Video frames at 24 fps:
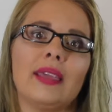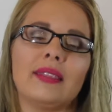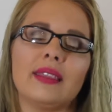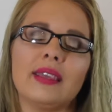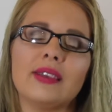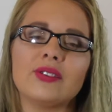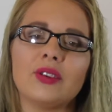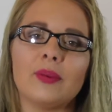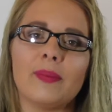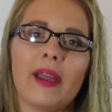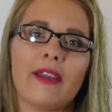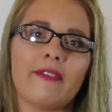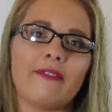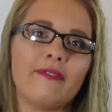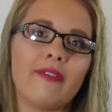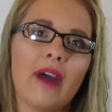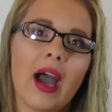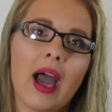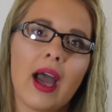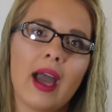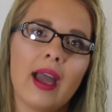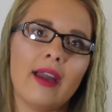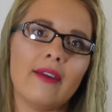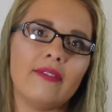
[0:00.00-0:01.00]
these are my
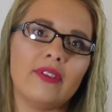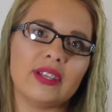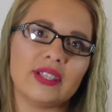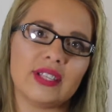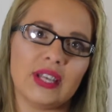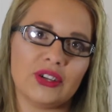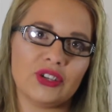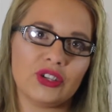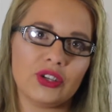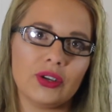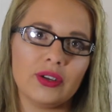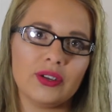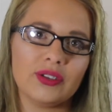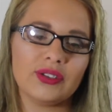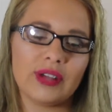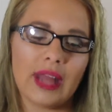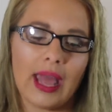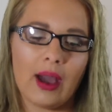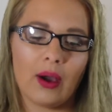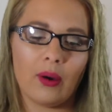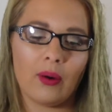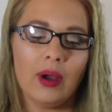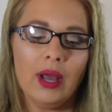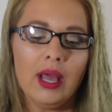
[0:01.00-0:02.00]
5 essentials.
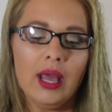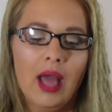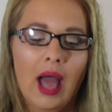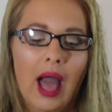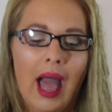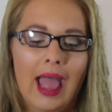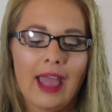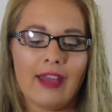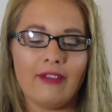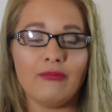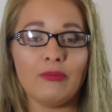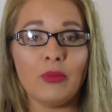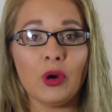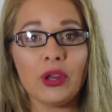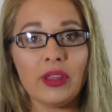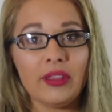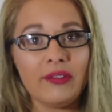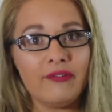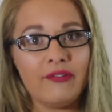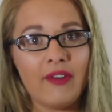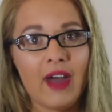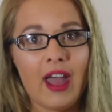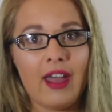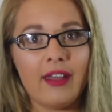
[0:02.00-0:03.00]
Now I have more
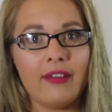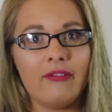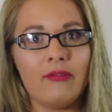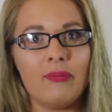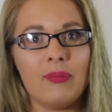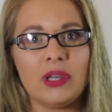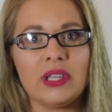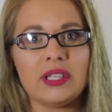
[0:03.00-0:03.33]
than 5,